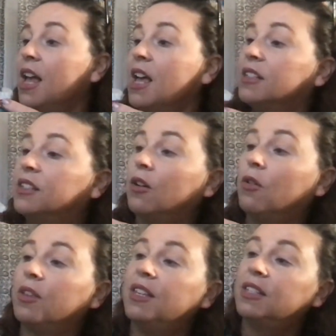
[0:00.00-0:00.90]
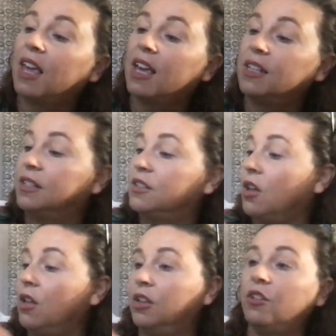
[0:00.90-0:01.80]
So in this case,
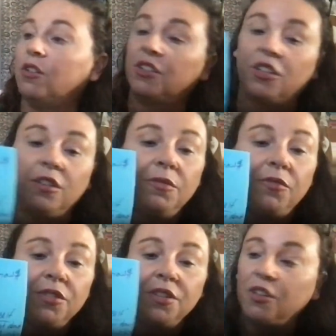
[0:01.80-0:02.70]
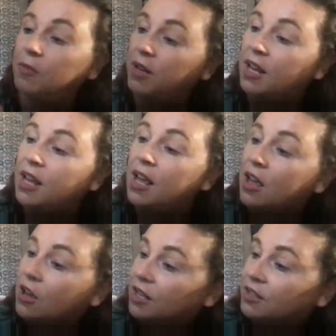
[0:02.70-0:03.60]
it's human versus human
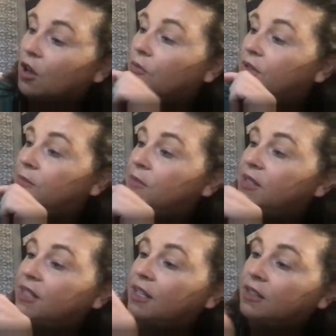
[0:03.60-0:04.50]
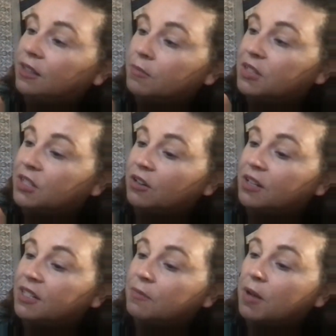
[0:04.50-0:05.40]
because Owen's missing, the
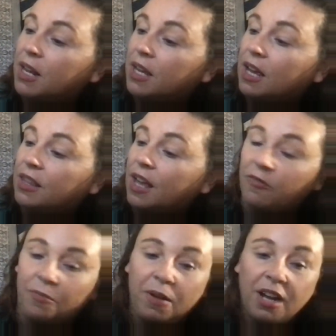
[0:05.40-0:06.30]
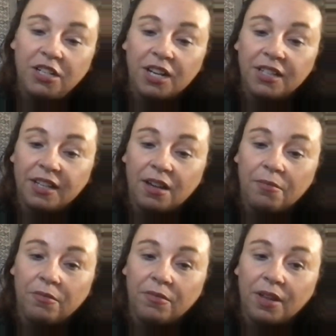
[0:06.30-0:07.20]
mysterious money, and the FBI chasing
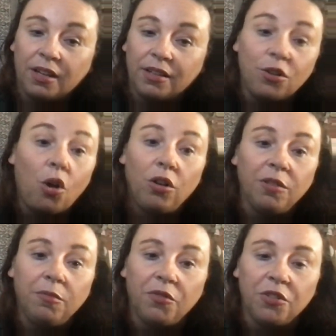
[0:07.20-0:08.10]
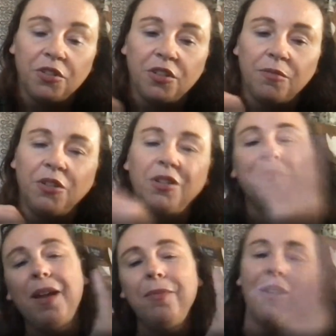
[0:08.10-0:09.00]
him. Like it's all human versus human. You could
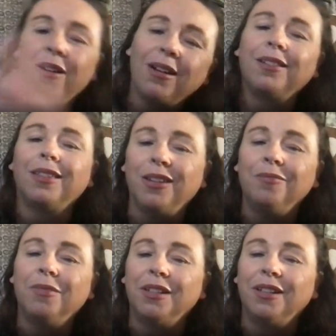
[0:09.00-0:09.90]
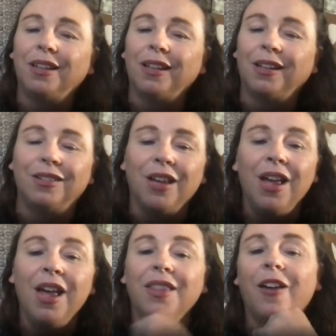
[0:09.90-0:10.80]
maybe argue that it's
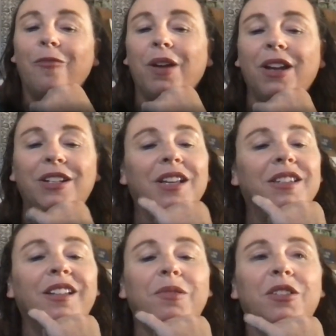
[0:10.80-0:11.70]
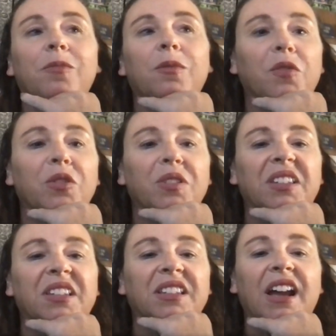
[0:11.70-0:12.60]
the FBI chasing him is human versus
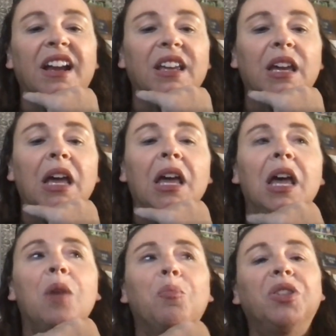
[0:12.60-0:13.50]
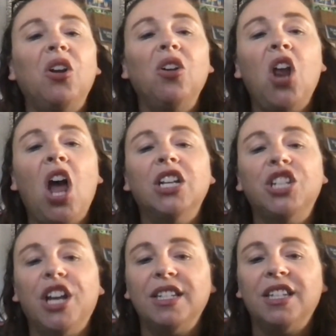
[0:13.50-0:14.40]
society, but they're not
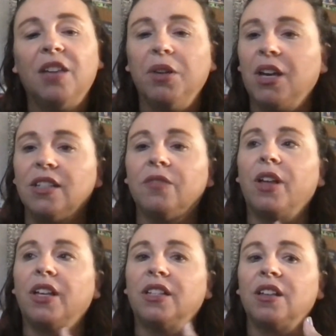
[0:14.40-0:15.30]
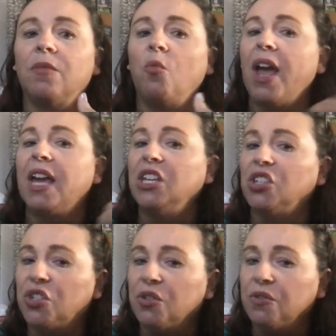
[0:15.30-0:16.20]
chasing him because of like some way he's
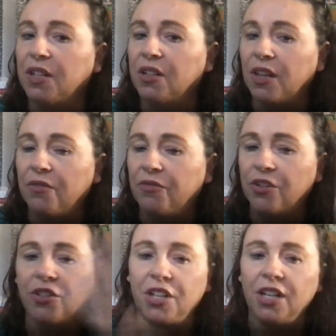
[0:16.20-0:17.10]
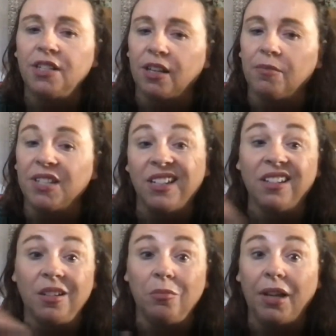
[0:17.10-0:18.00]
choosing to live. They're just chasing him because he
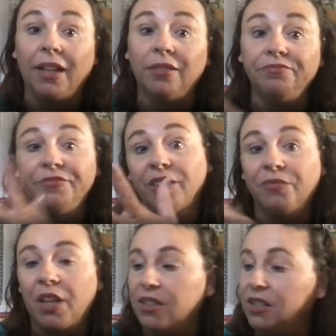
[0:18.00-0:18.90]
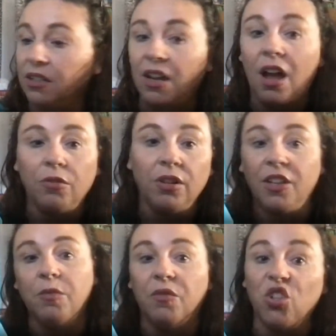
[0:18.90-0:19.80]
did something bad. So that's not really
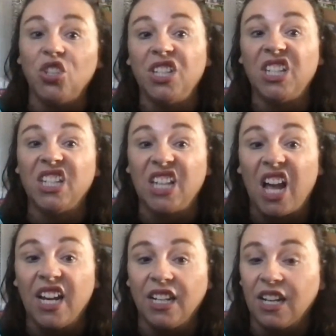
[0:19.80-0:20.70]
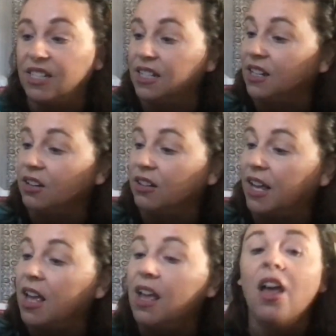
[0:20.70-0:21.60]
human versus society necessarily.
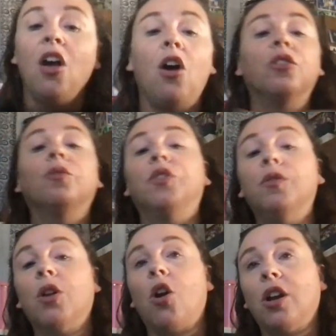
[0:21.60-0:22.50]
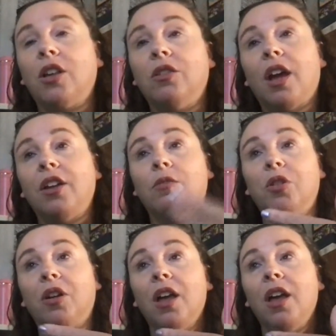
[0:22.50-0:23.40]
Although if you were to argue that in your
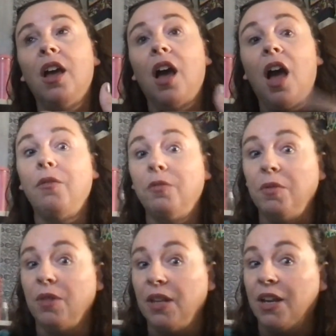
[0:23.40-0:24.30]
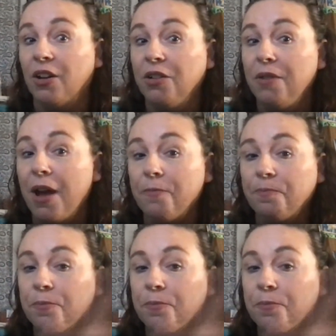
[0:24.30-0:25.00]
book, I would be willing to hear you out